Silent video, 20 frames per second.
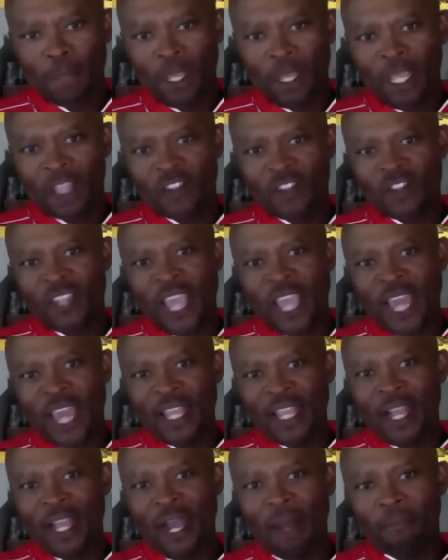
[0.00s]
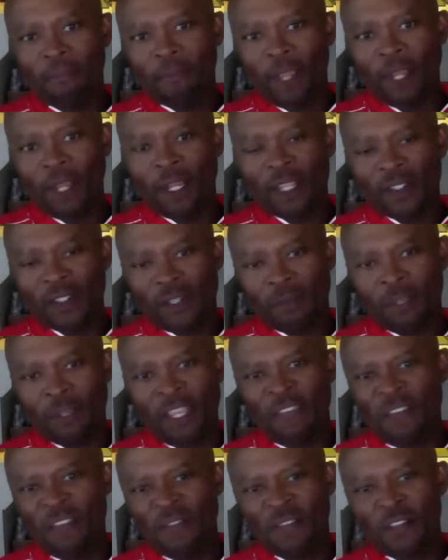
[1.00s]
is getting up there. Let's
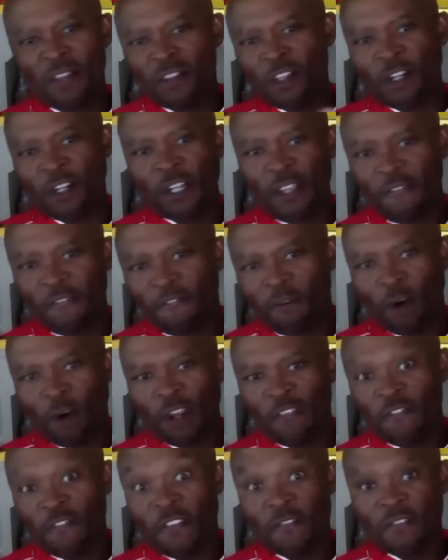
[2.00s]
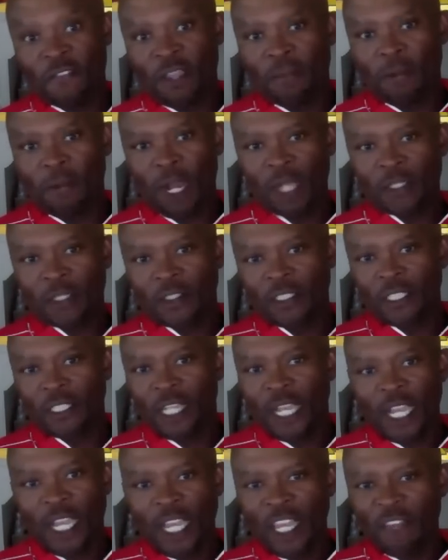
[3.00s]
even at the 30, 40, 50 bucks.
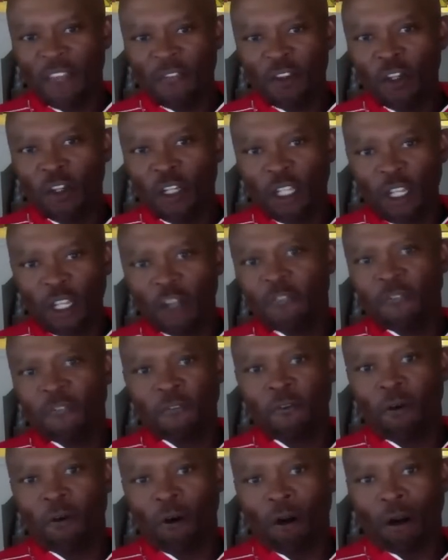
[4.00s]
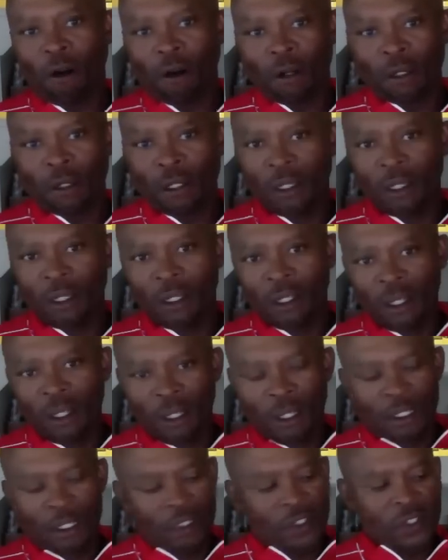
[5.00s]
If you look for,
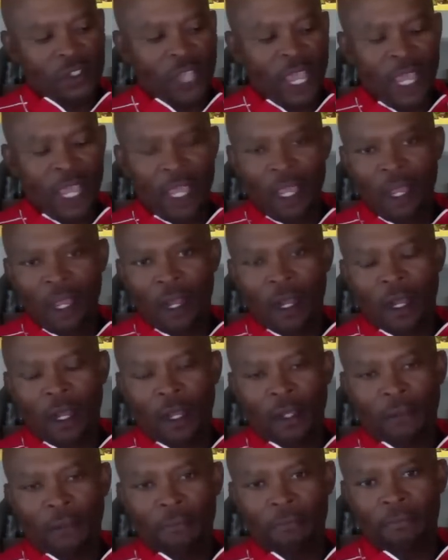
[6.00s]
say, uh,